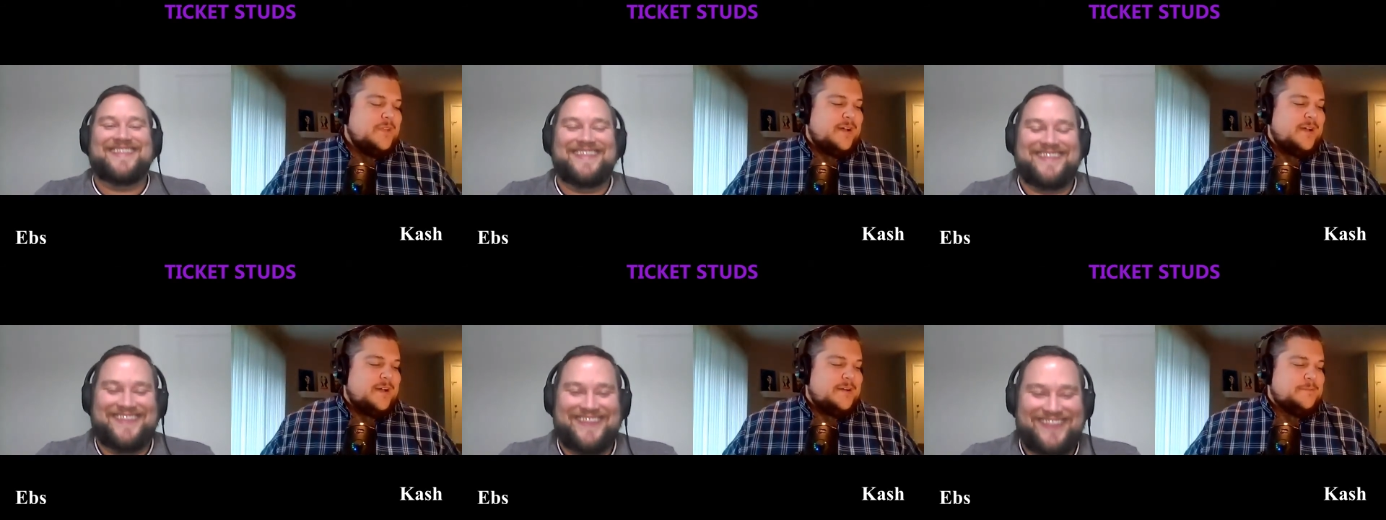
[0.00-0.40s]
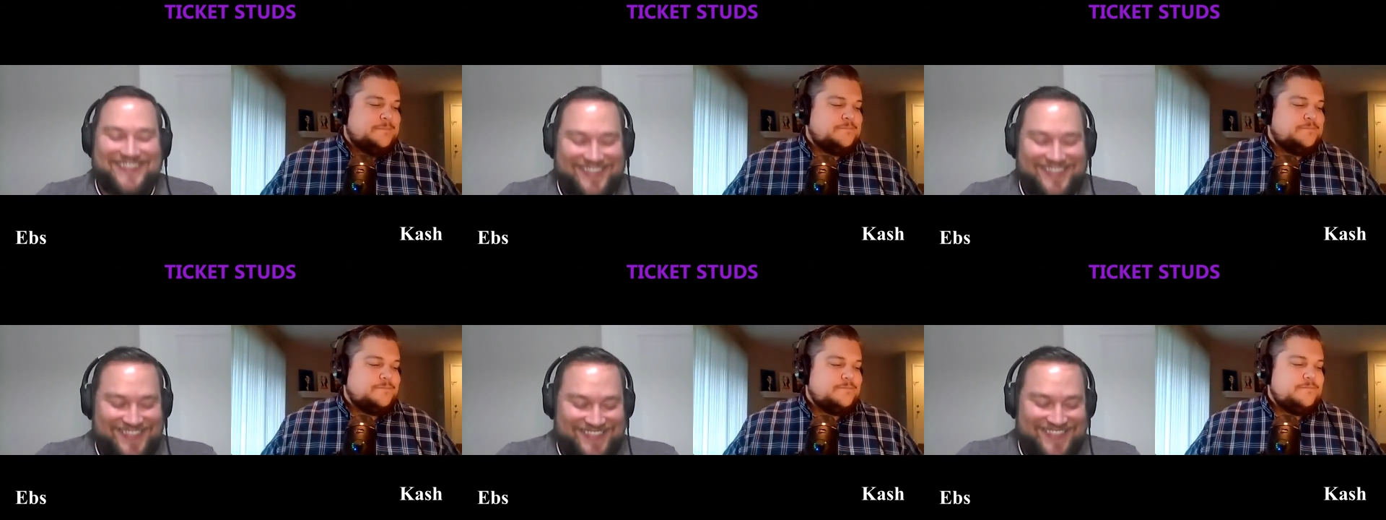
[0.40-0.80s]

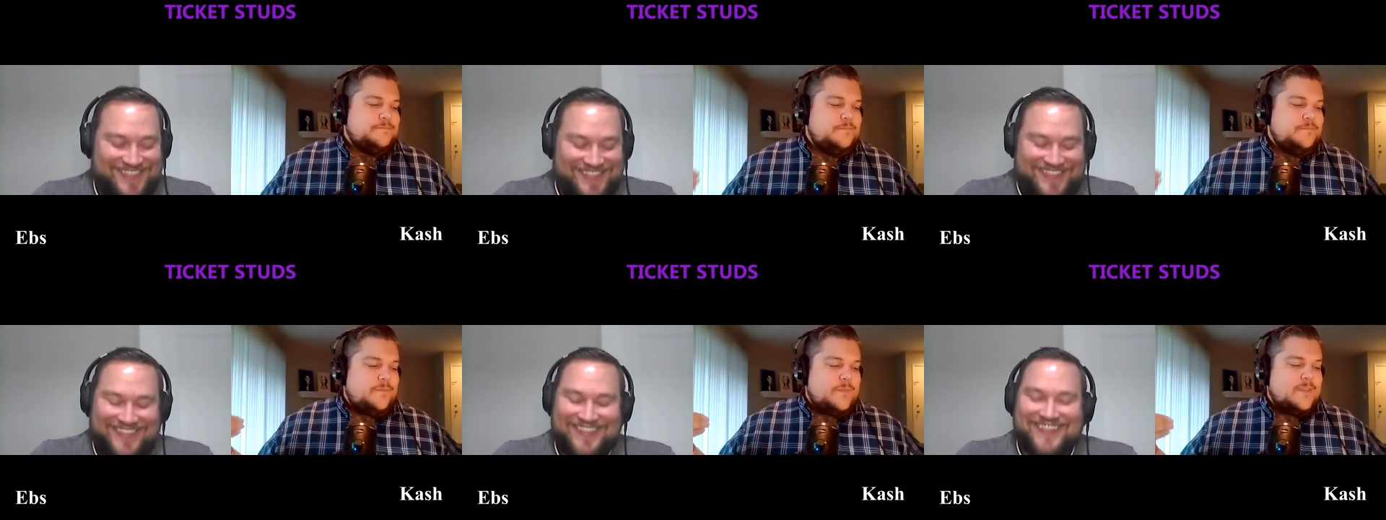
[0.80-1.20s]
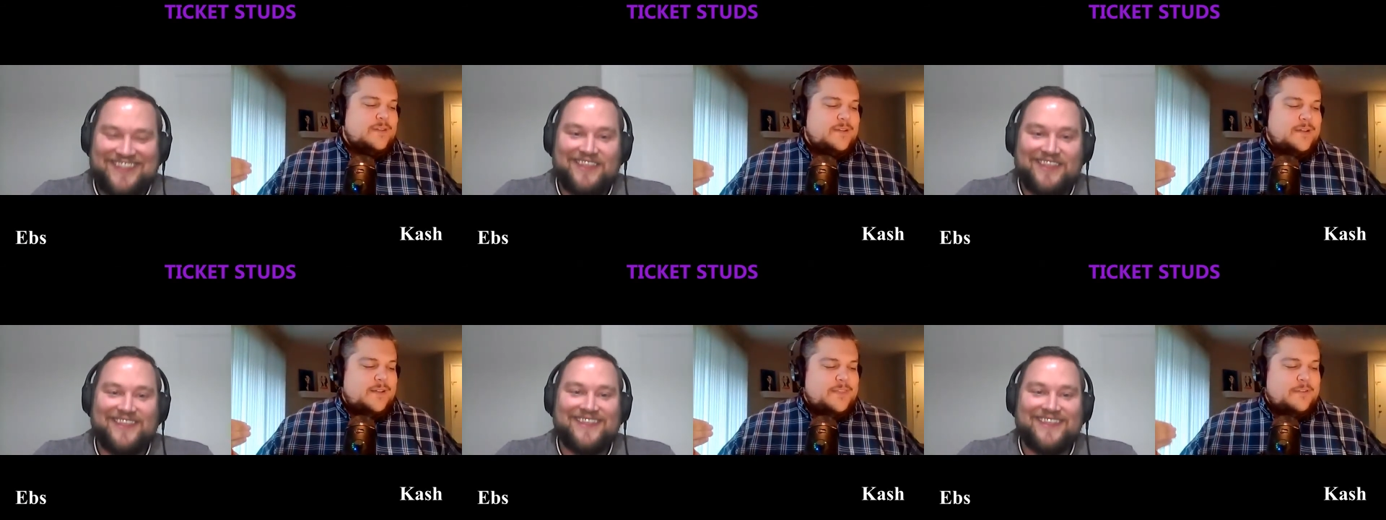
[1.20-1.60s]
Speaker 1: Um,
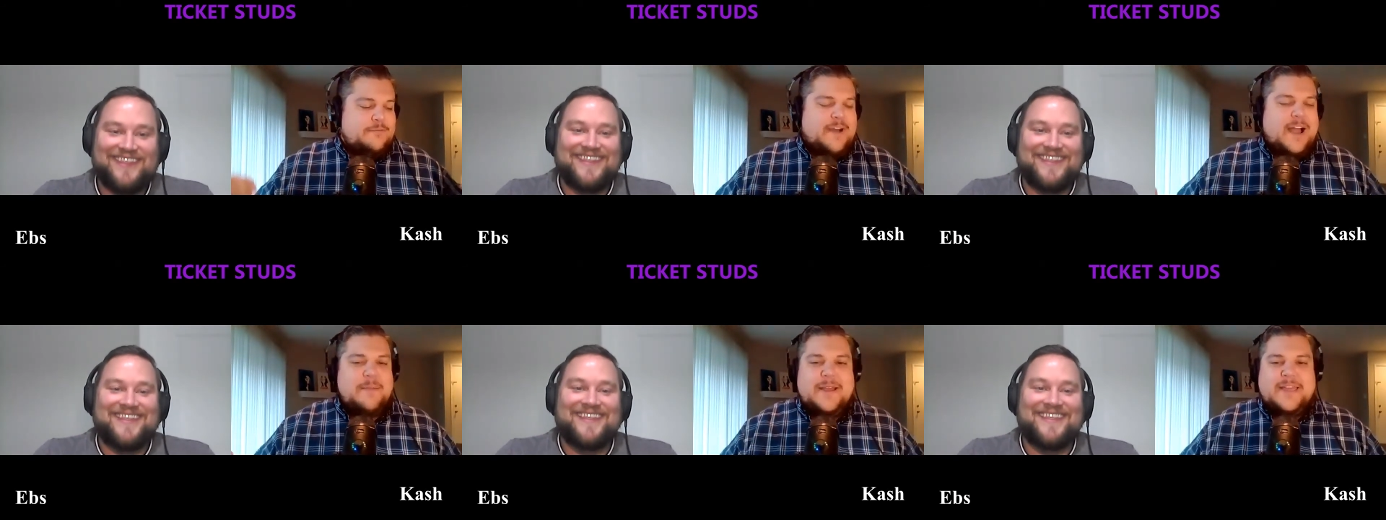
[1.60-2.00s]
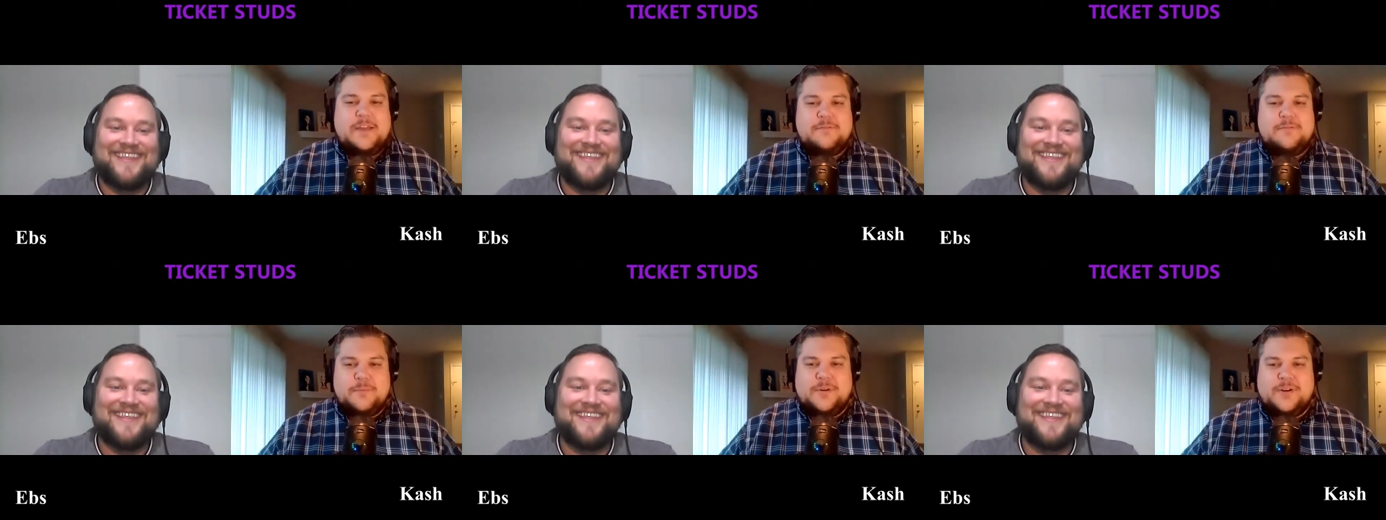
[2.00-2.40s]
the vibe I
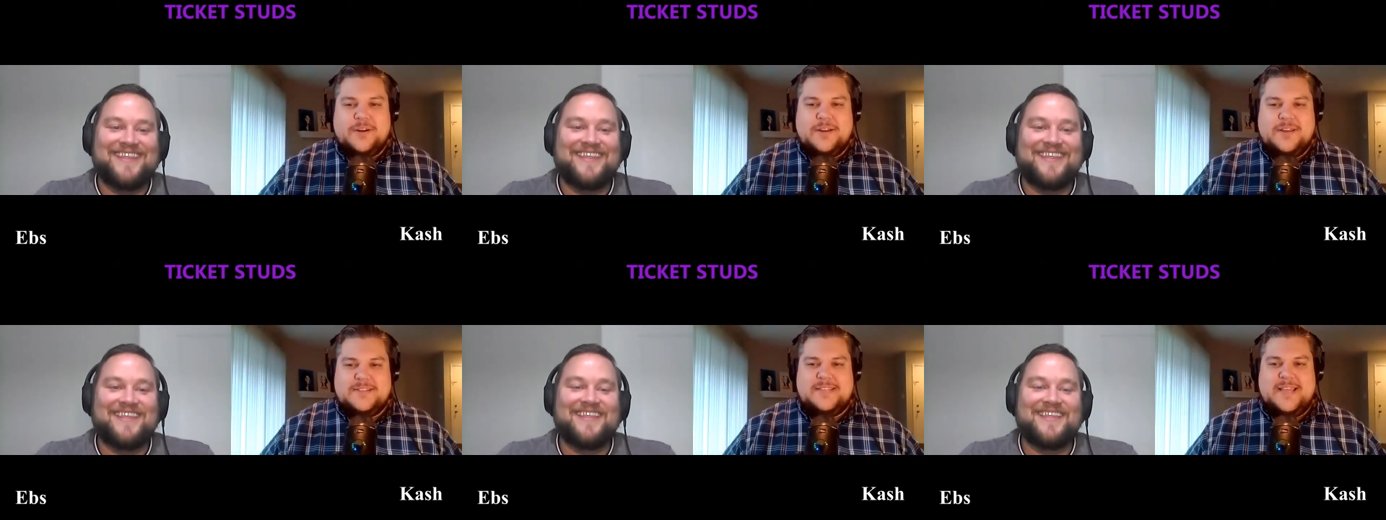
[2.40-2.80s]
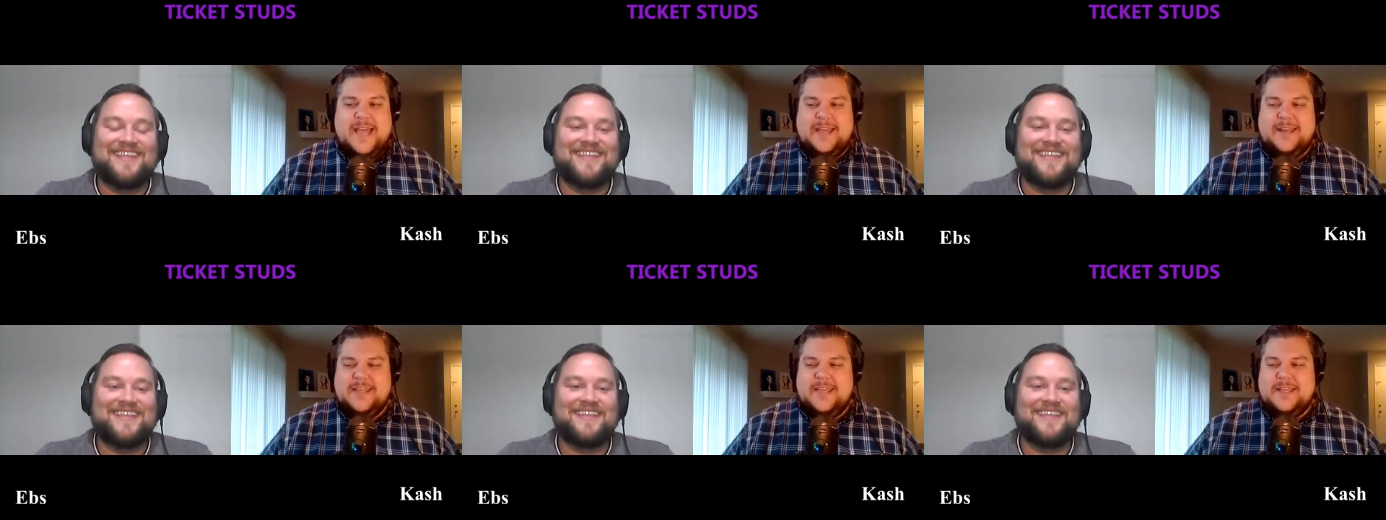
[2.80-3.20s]
get from her is
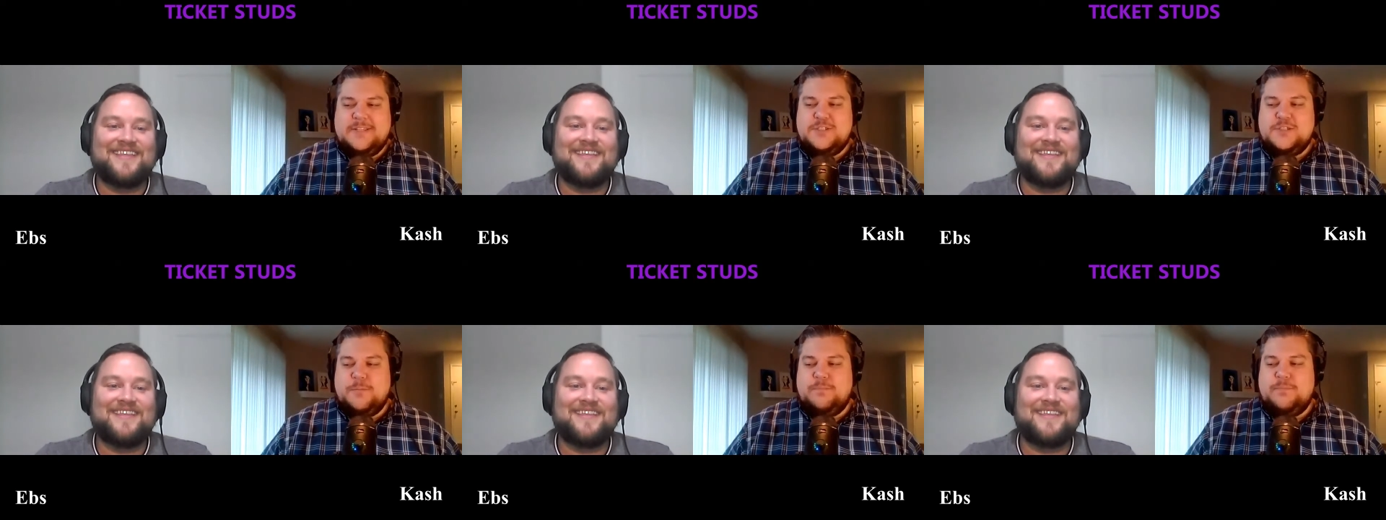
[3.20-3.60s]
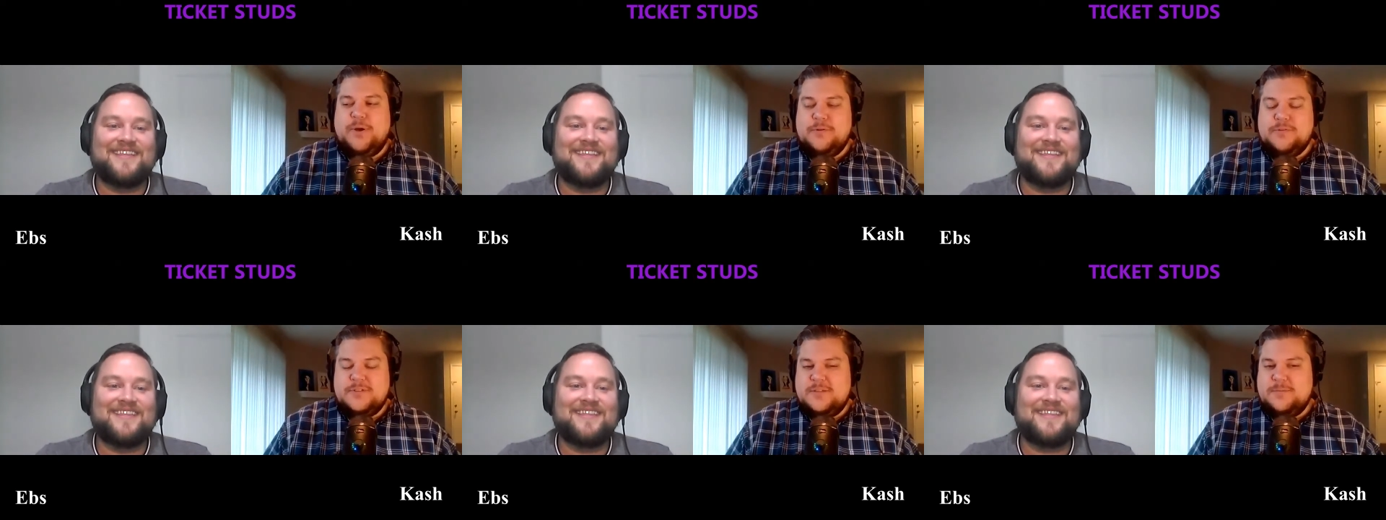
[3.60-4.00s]
that it's
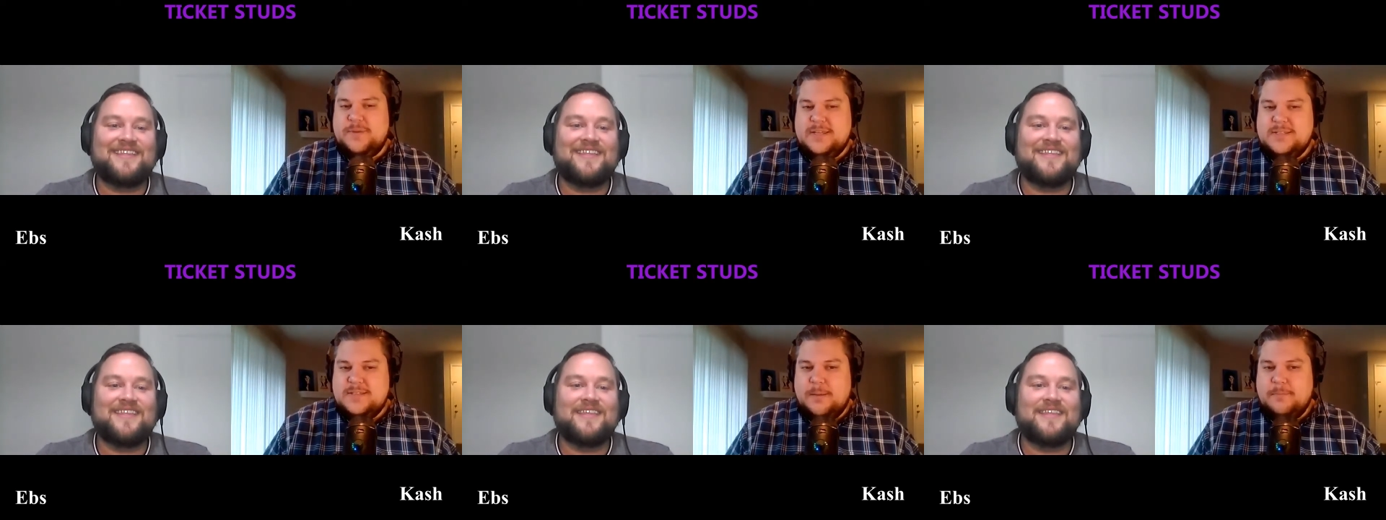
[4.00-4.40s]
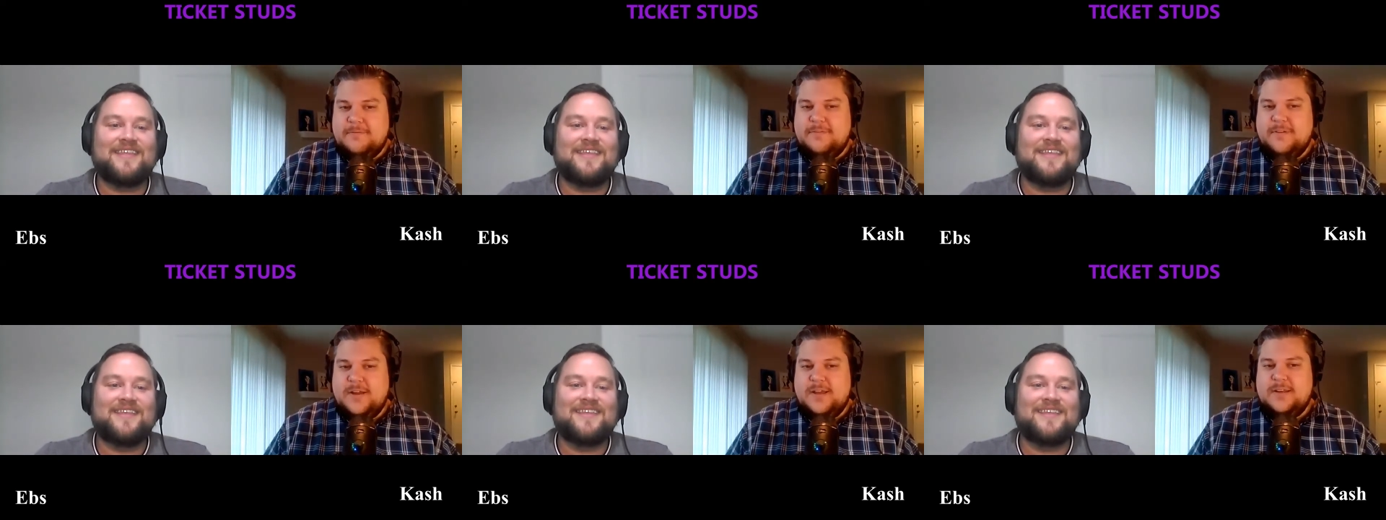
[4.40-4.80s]
supposed to be
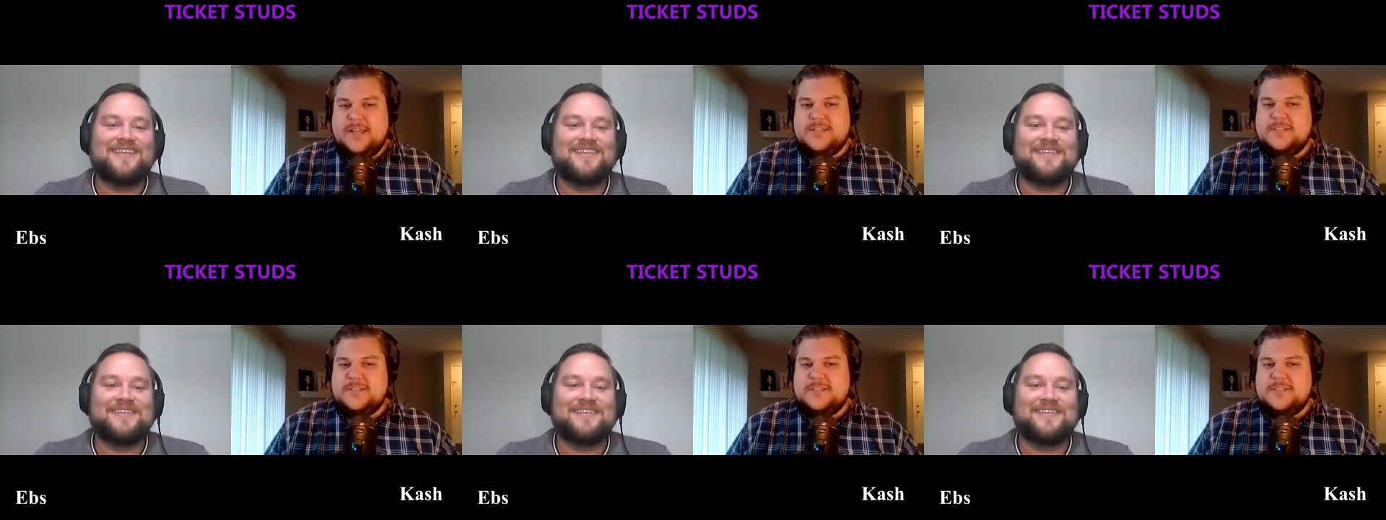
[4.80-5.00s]
dumb fun.